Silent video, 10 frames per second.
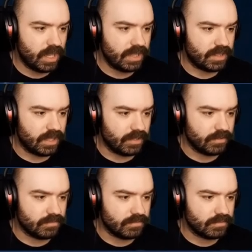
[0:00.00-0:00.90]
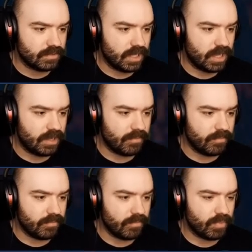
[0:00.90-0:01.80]
Hate that.
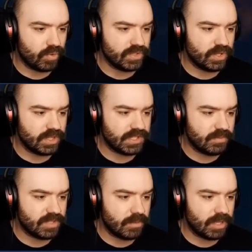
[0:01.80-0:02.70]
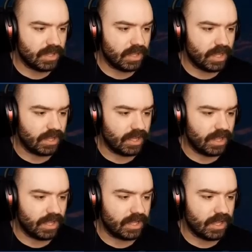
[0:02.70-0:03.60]
Um, but also at the same time, I,
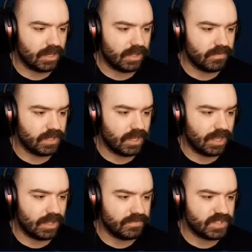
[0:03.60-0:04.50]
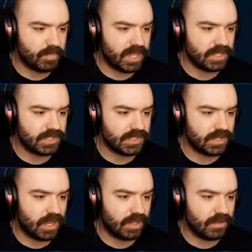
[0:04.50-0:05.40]
I, I kind of love it. I love space.
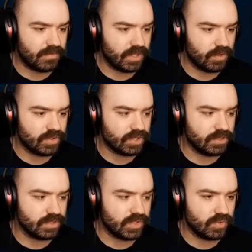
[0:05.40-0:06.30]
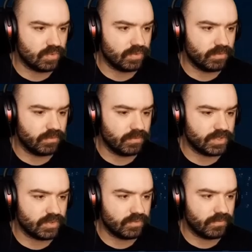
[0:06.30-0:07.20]
I love the ocean. It's all
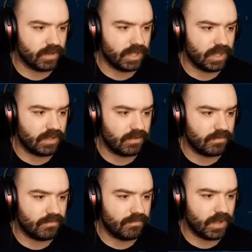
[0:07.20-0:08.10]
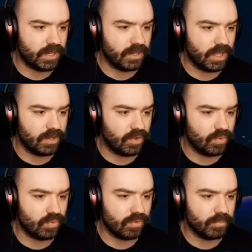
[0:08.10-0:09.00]
it's all very like fun and
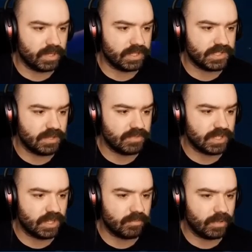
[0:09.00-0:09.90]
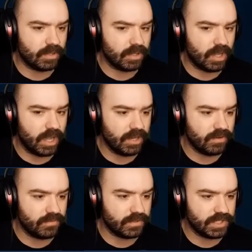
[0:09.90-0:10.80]
cool, but at the same time,
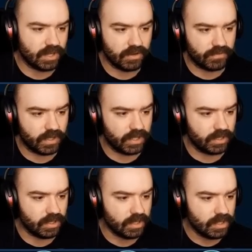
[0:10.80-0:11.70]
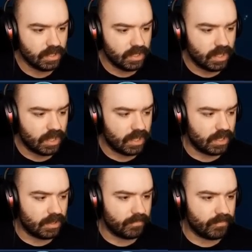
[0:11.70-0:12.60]
kind of terrifying.
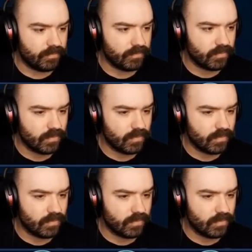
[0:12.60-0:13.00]
Um,